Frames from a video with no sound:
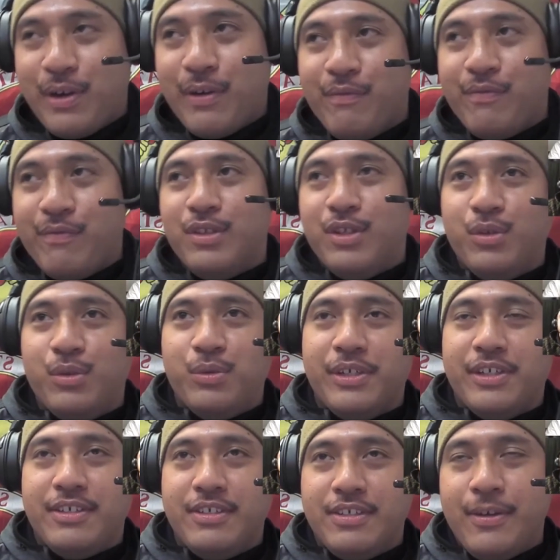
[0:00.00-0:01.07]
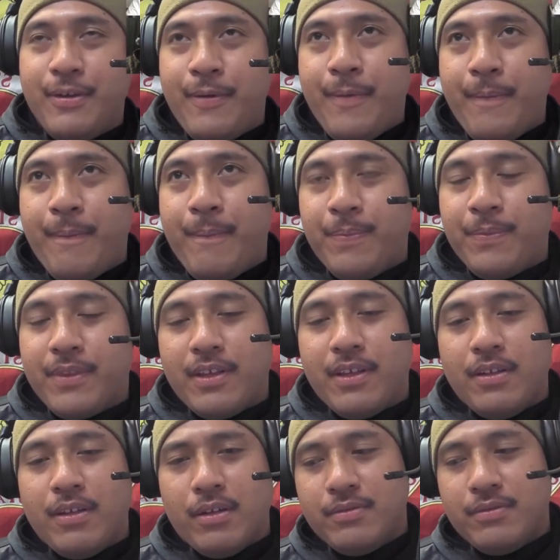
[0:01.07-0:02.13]
first part for you is,
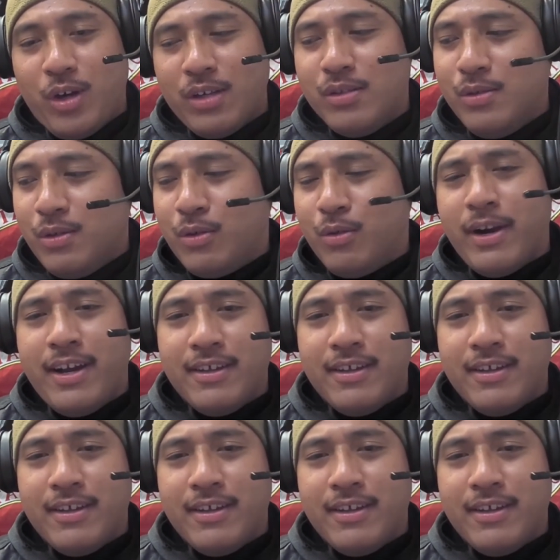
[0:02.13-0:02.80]
you're more a